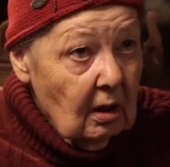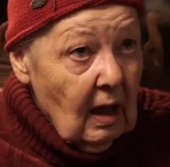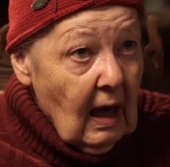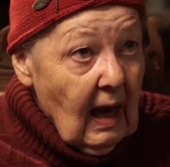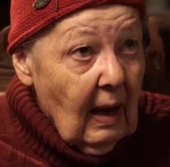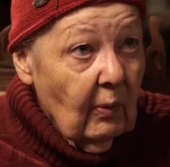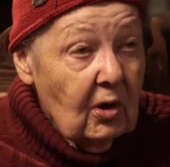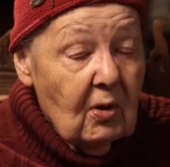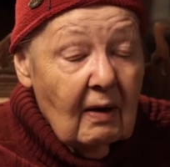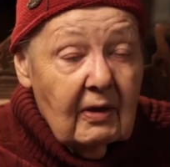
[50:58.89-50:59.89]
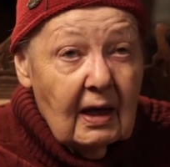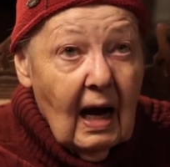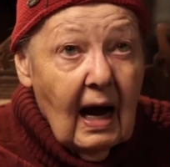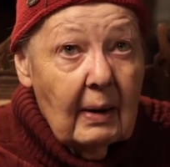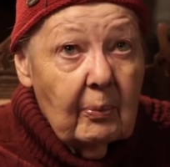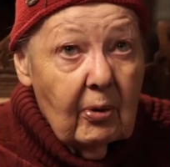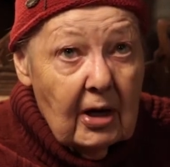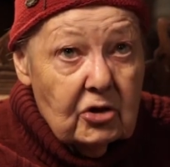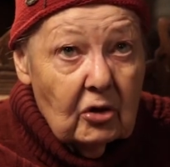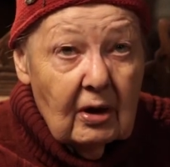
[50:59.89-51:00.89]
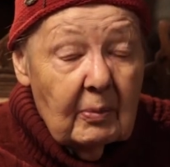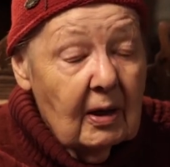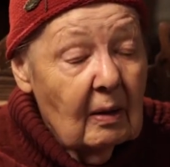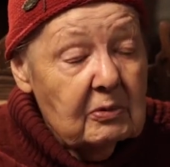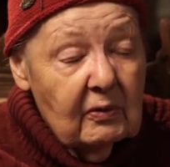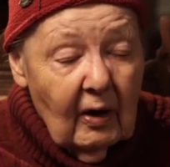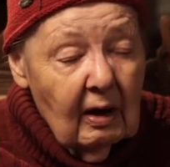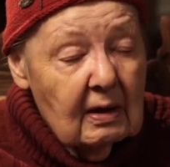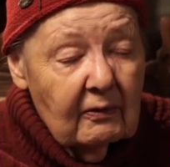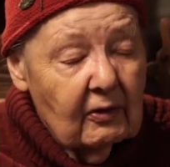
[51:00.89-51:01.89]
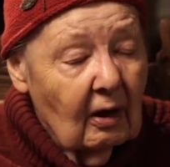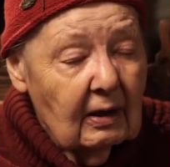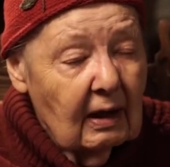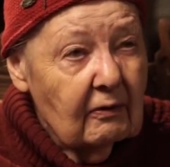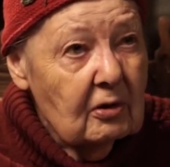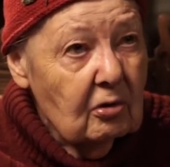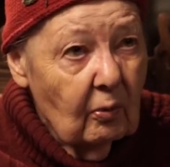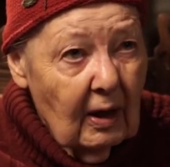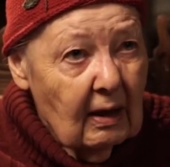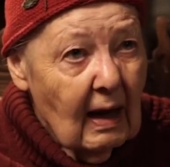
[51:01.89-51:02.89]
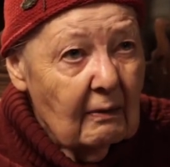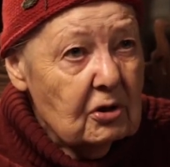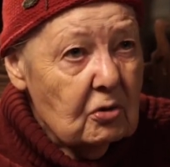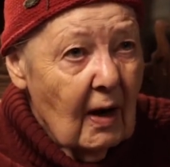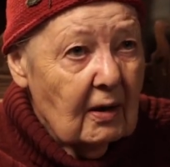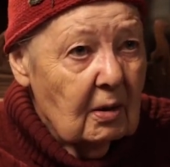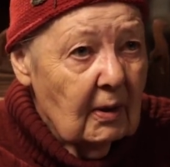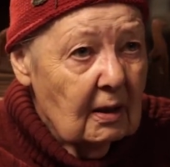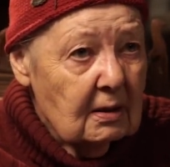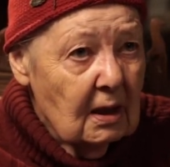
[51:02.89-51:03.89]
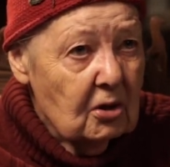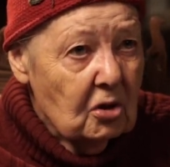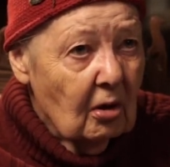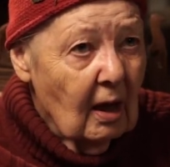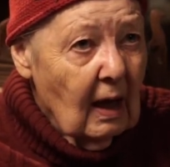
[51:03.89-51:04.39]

Yes. And when you have that eye pressure, it becomes very difficult even to read. I was trying to be a teacher